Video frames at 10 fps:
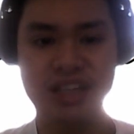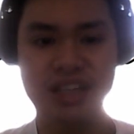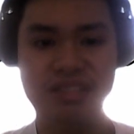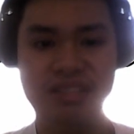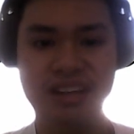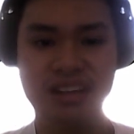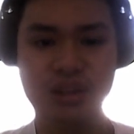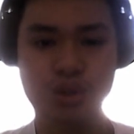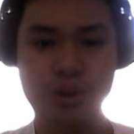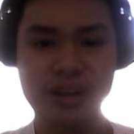including
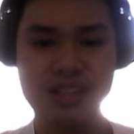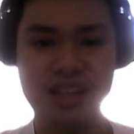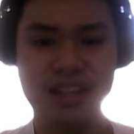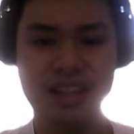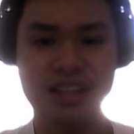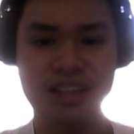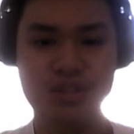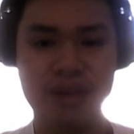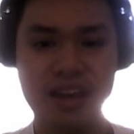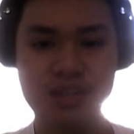the trunks that lead
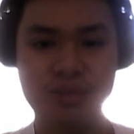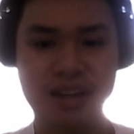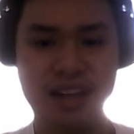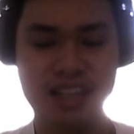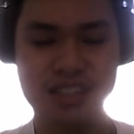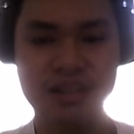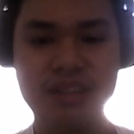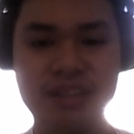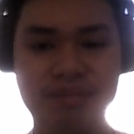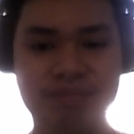to S1 and S3.